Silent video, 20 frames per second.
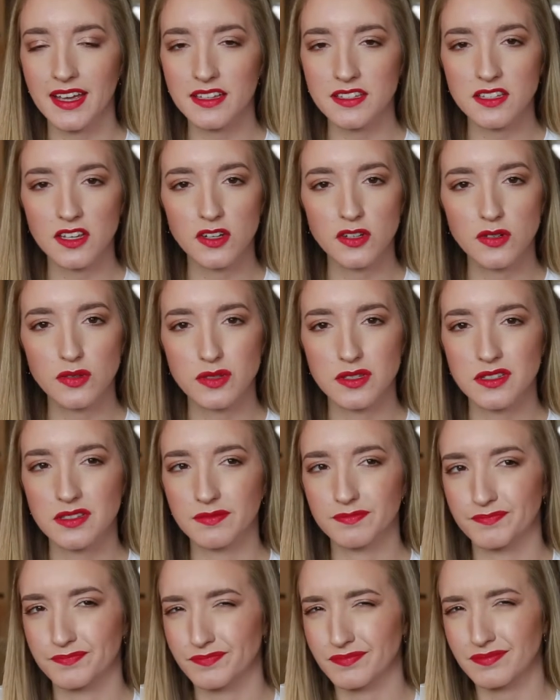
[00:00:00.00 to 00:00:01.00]

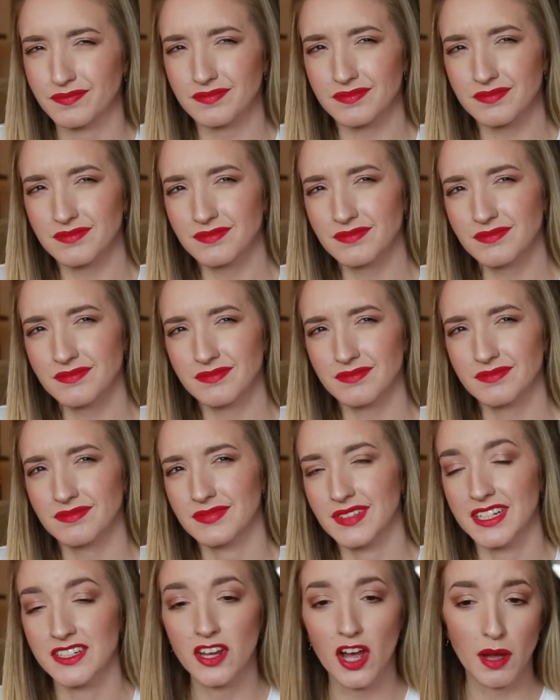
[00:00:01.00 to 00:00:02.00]
ASOS,
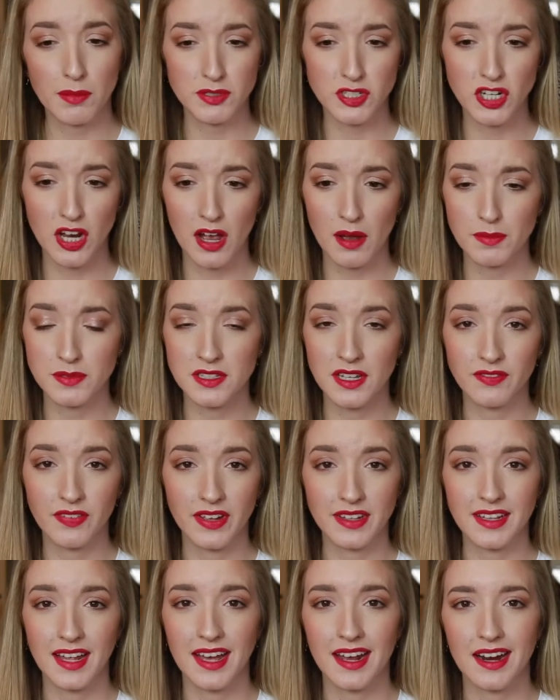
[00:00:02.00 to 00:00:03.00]
Topshop, stuff
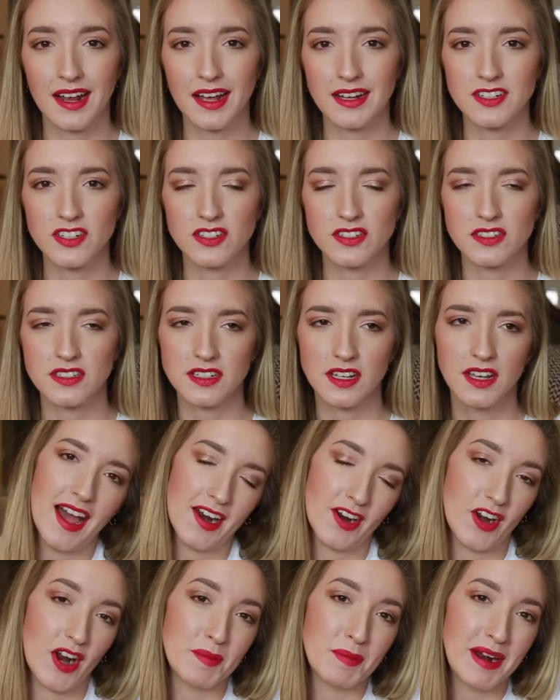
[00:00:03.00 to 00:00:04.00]
like that, I
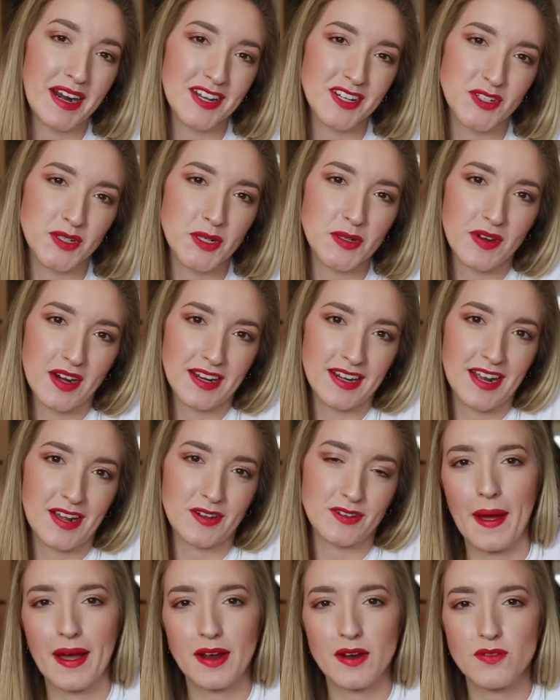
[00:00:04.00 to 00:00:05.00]
don't know, I'm not into it right
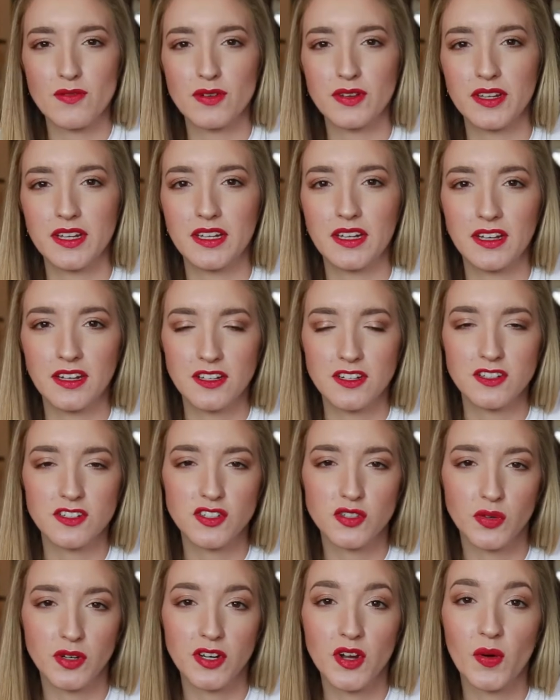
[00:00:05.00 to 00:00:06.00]
now. I really
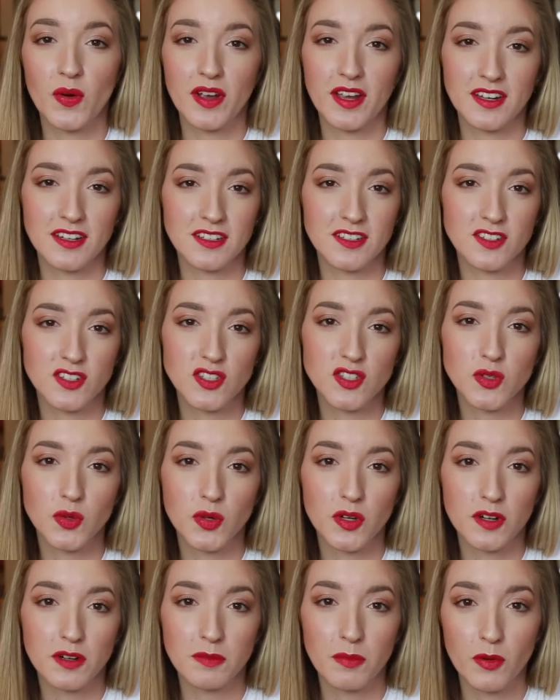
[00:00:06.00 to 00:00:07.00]
enjoy going into the
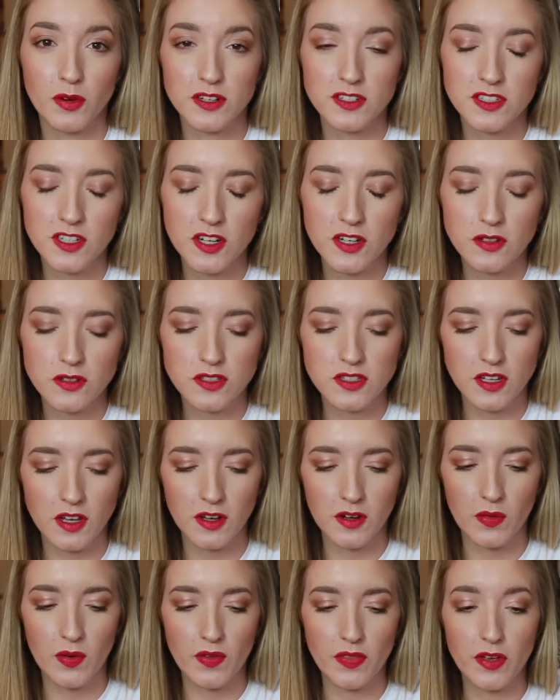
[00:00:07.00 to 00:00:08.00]
store more so.
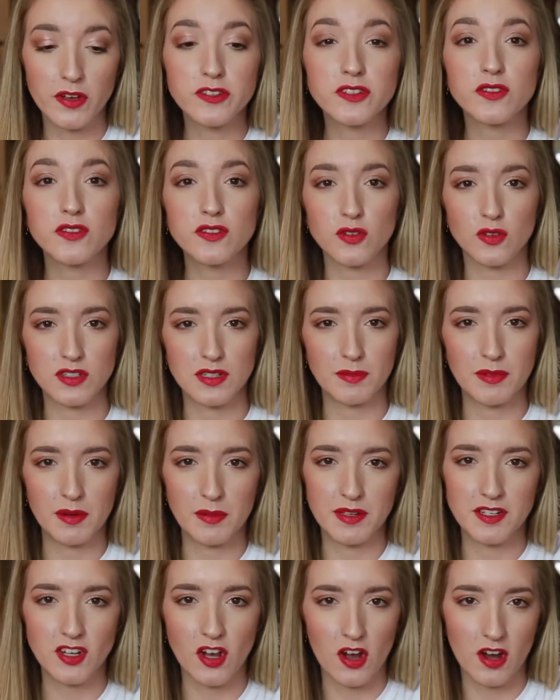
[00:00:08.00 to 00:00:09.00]
So those are the stores I'm gonna
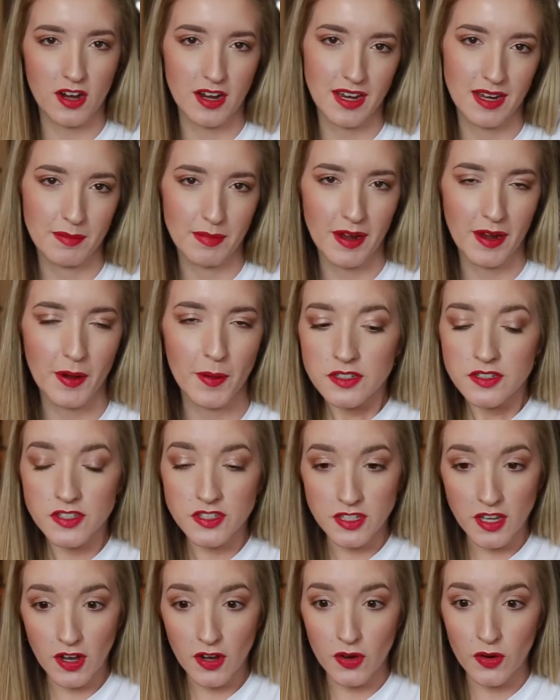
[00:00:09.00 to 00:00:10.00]
be talking about.
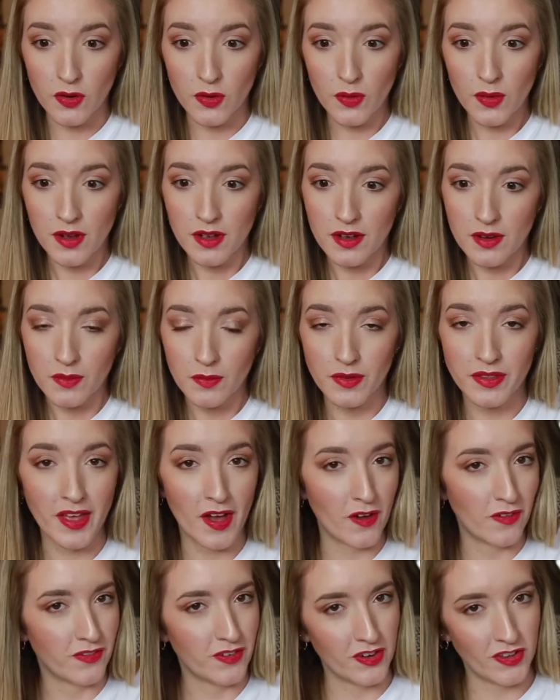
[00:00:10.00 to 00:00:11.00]
So
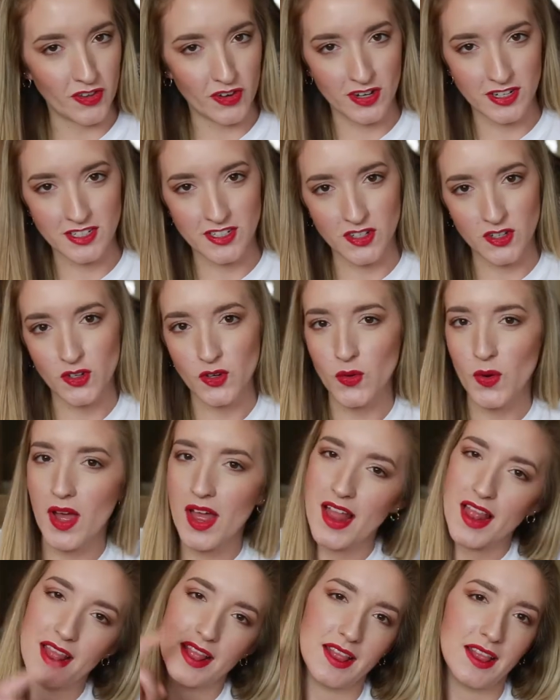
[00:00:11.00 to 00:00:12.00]
without further ado,
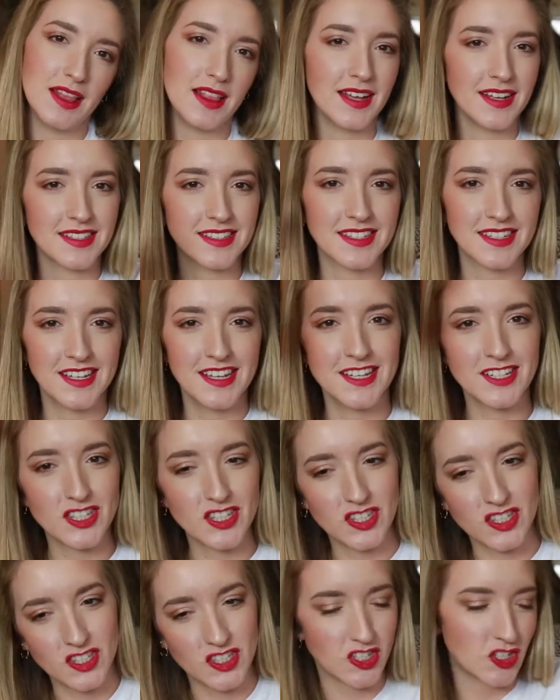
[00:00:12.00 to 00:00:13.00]
let's get
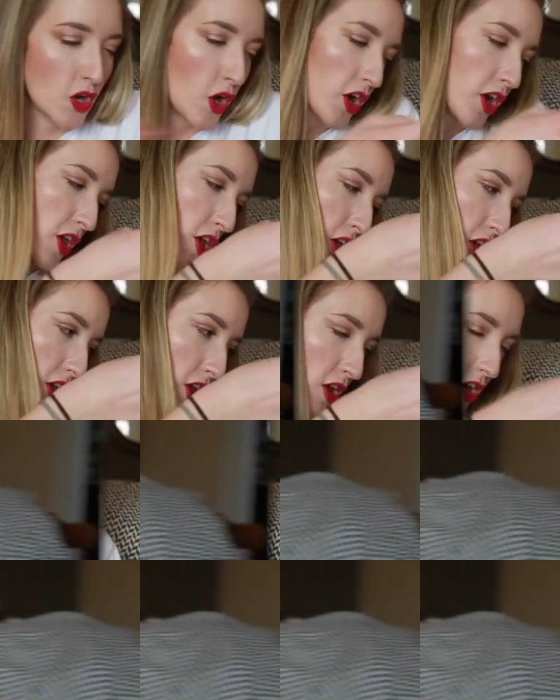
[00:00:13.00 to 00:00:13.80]
started.